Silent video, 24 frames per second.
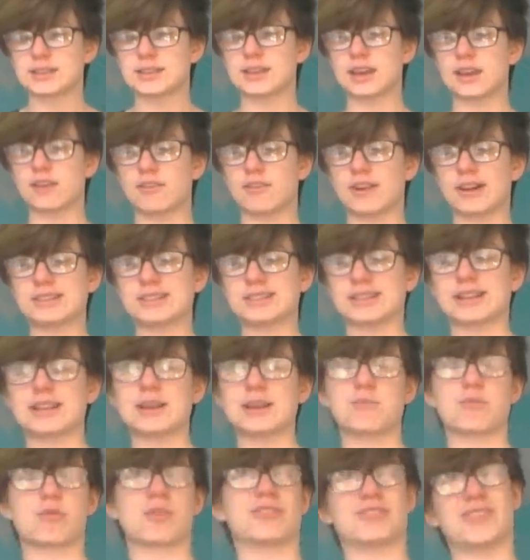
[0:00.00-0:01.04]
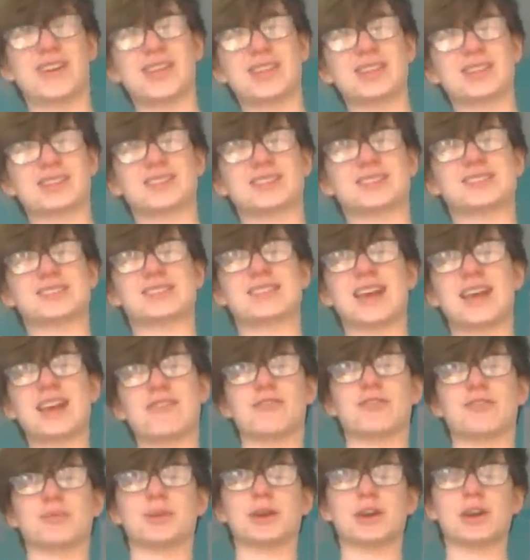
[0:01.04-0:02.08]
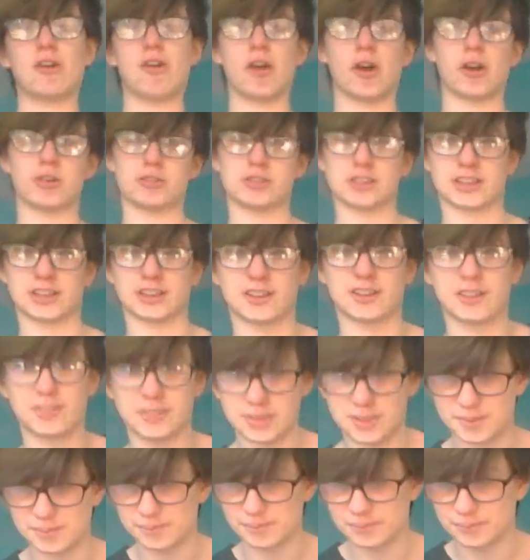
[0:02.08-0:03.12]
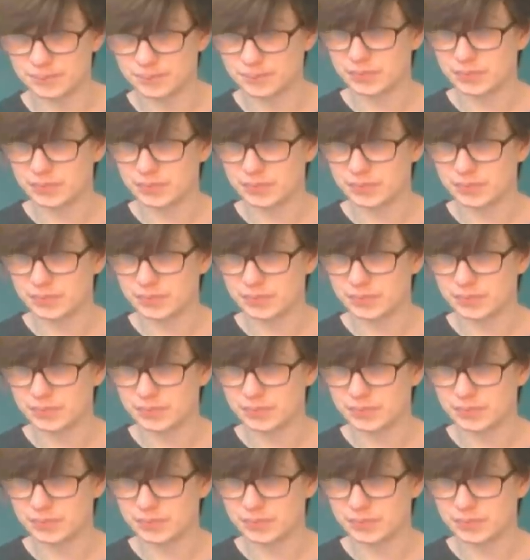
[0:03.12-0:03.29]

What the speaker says: theoretically prevent the state from encroaching on them.